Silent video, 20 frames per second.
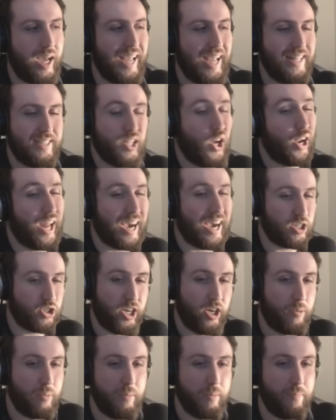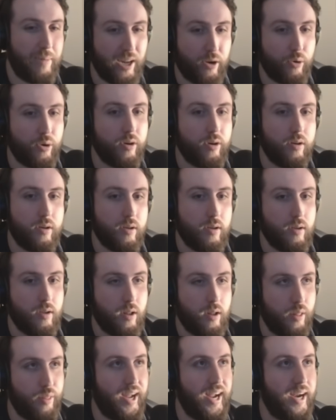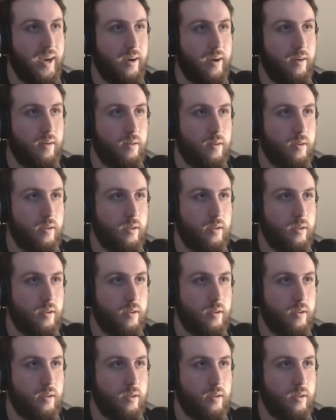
it's not actually going to be better than